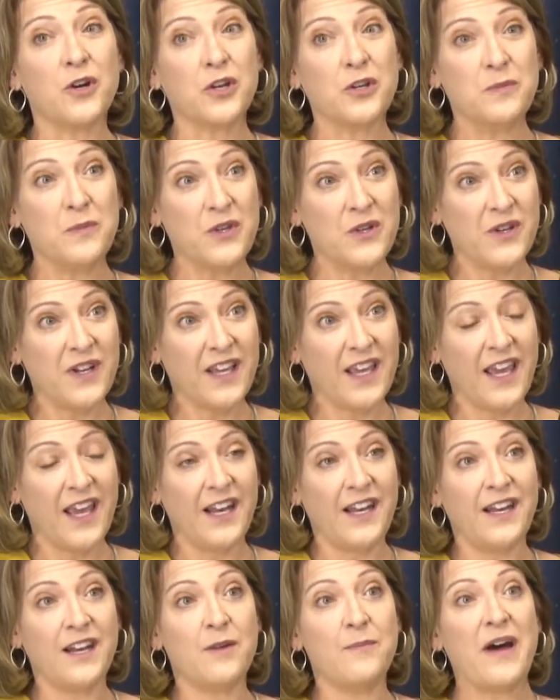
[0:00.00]

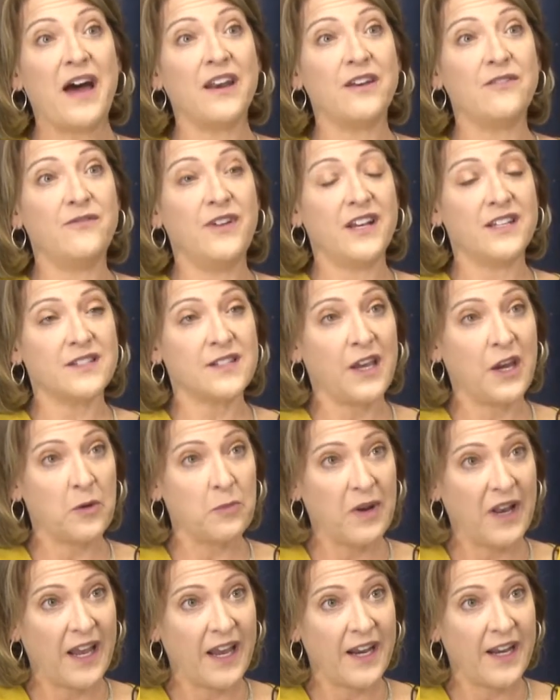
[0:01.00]
communicating about advanced care
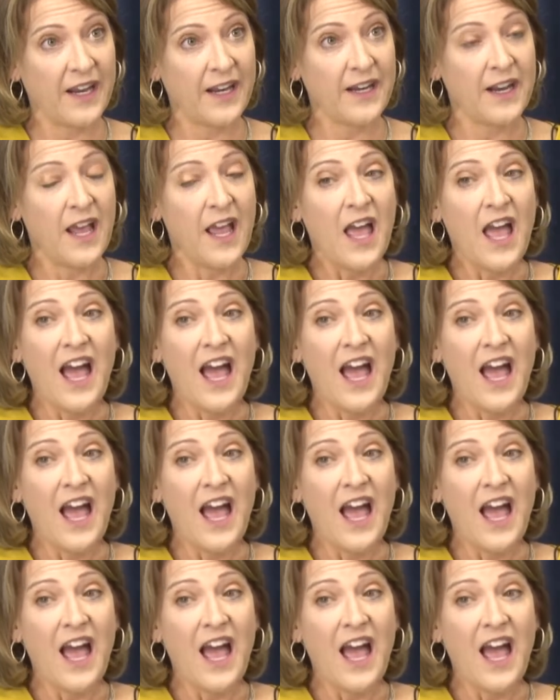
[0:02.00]
planning